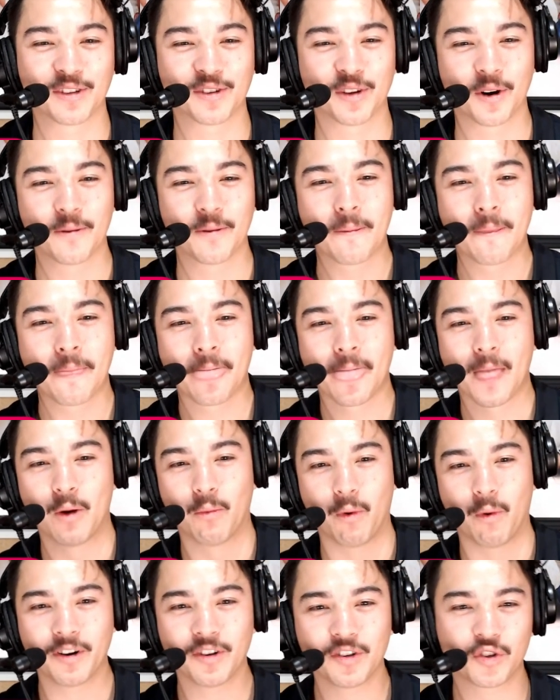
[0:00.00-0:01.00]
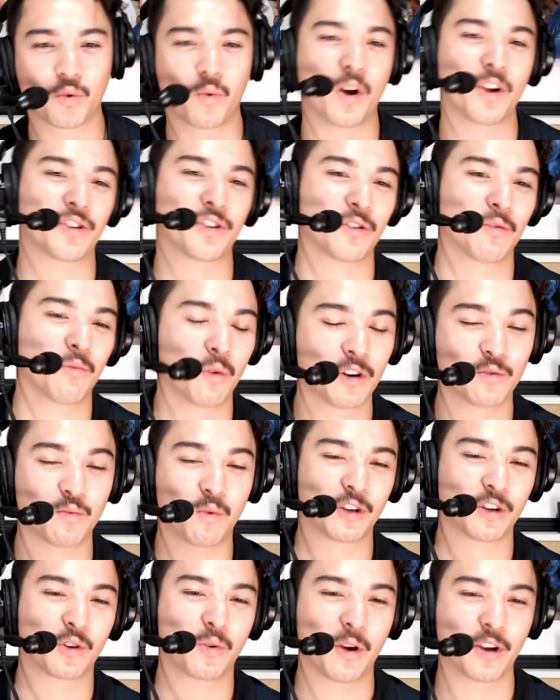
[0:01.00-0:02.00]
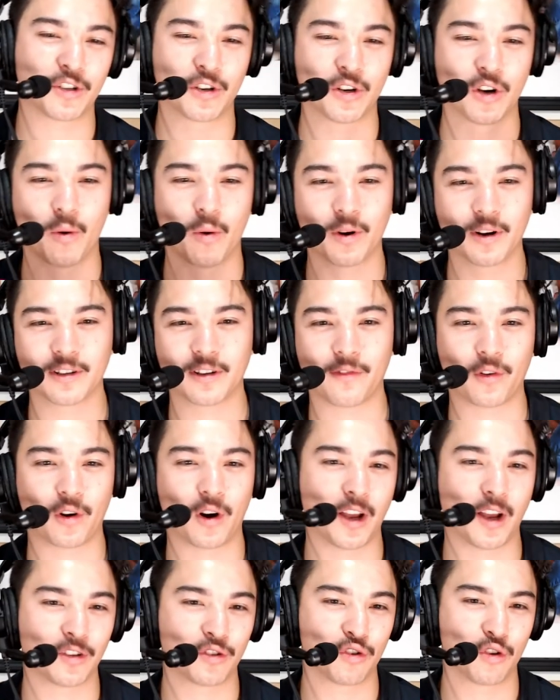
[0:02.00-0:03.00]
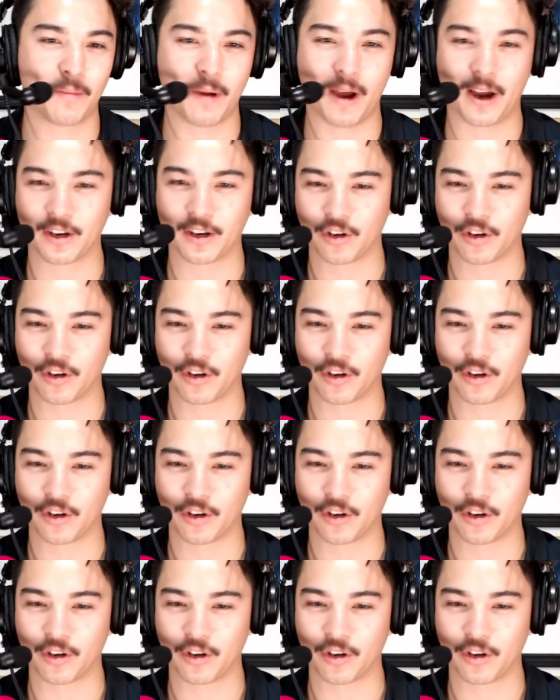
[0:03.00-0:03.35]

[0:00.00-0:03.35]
So, what is question? What is one question no one has ever asked you about?